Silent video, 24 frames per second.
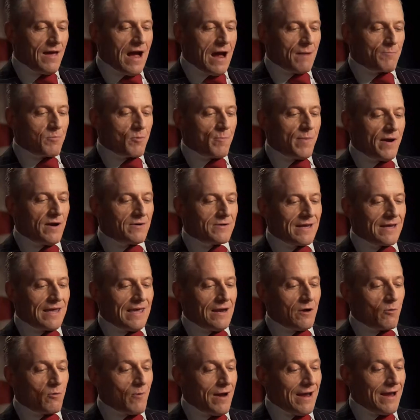prepared to get
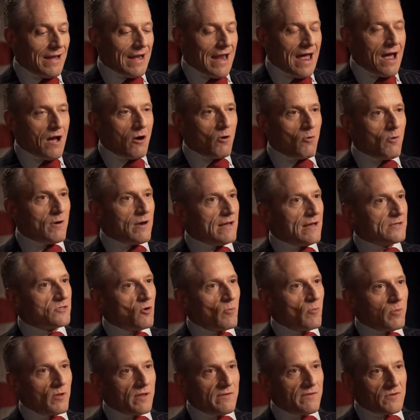it right now, and I don't
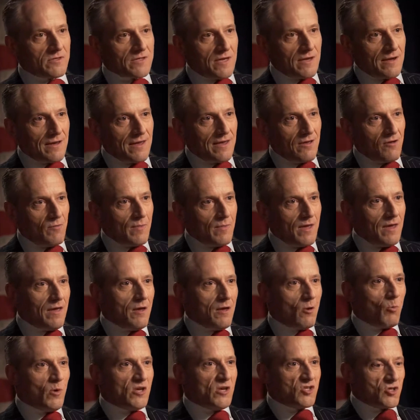believe it's going to kill me.
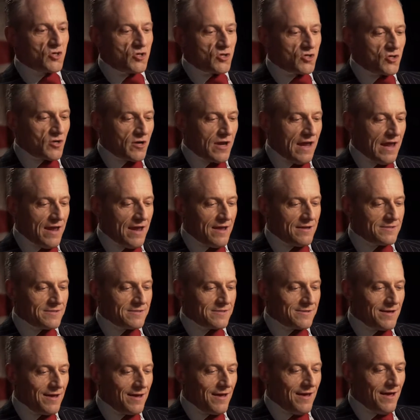We just shook hands.
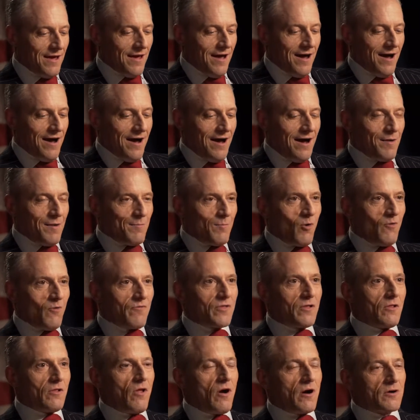Over
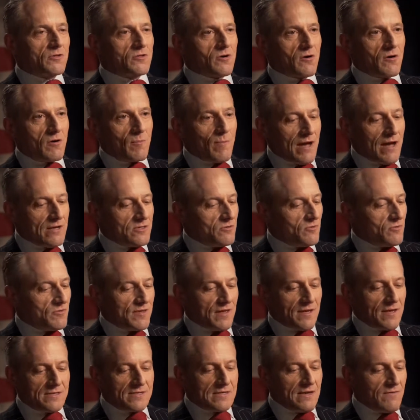the long term, I do
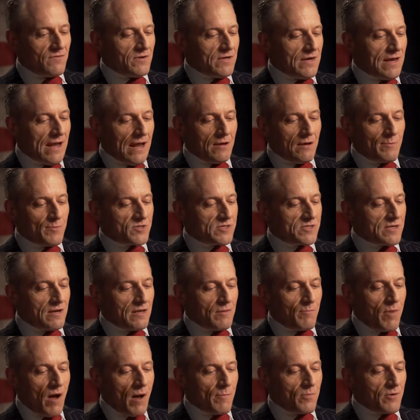think 70 to 80% of the
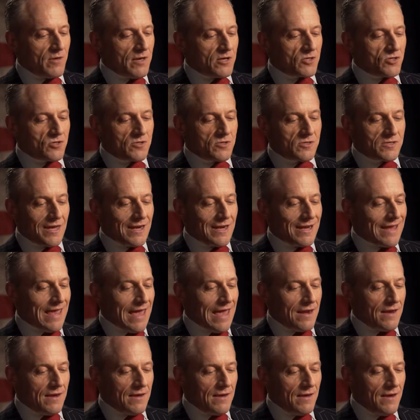population is going to get
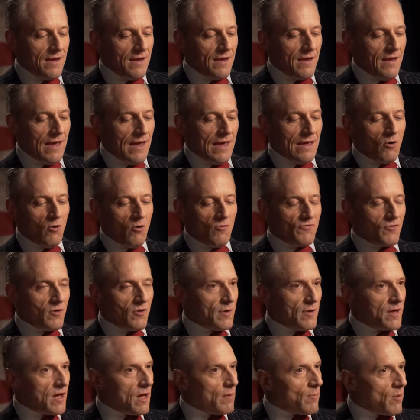it and hopefully
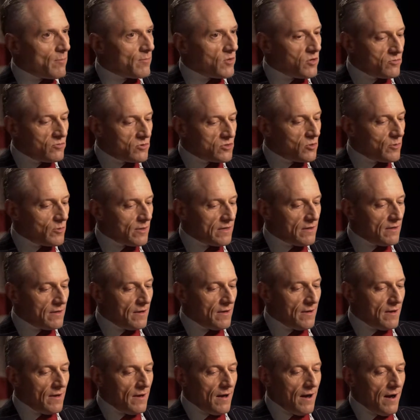become immune to it.
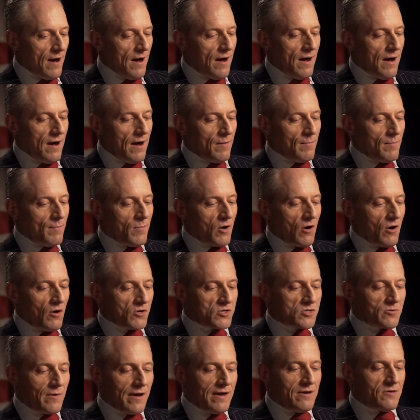But
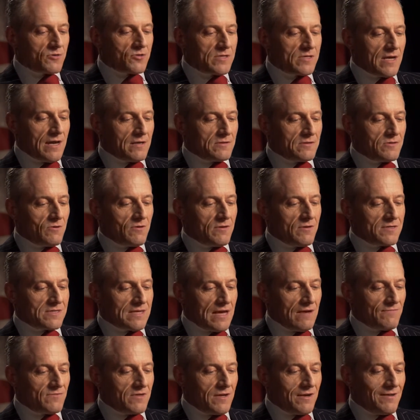also I understand, due to the
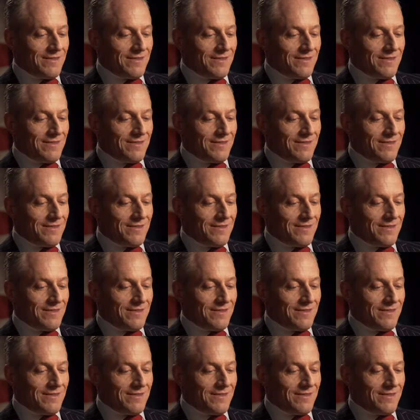safety of the